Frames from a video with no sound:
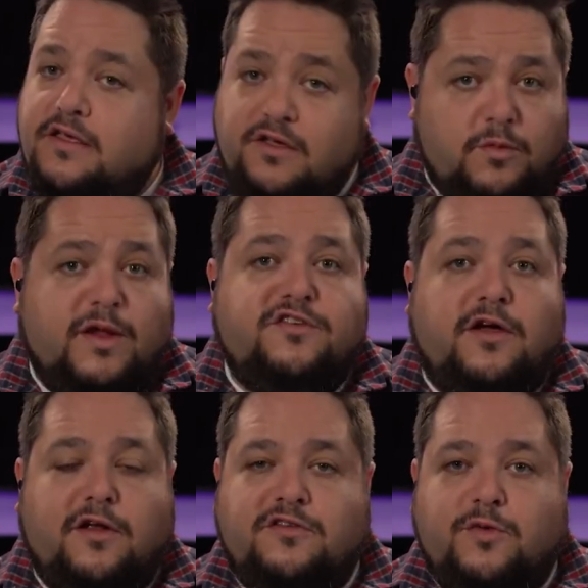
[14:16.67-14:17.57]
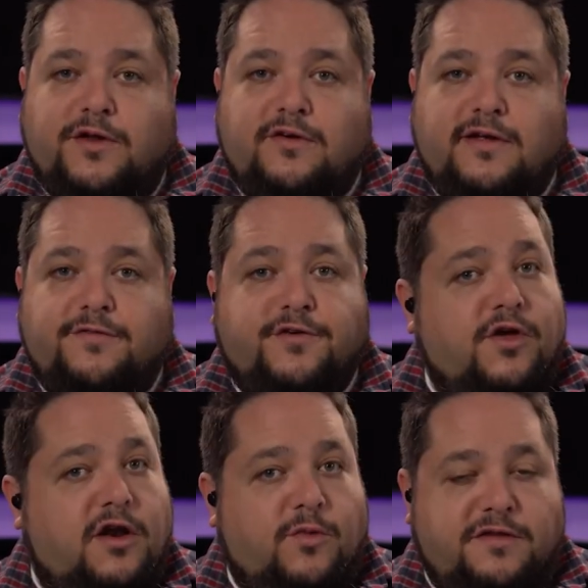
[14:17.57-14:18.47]
You can reach out on Twitter if you're
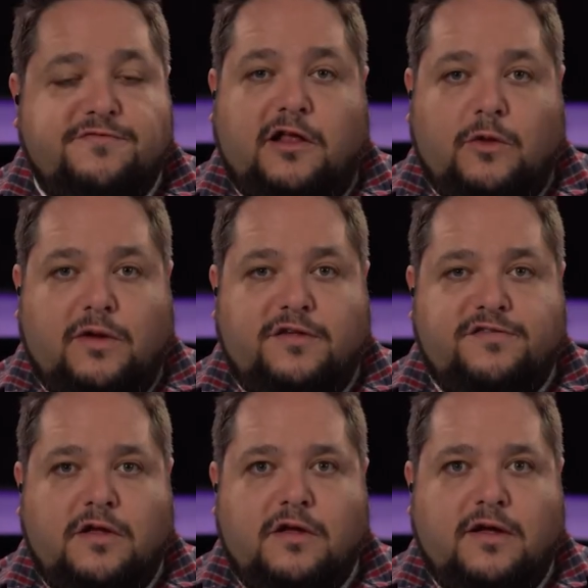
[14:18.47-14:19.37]
not already following us.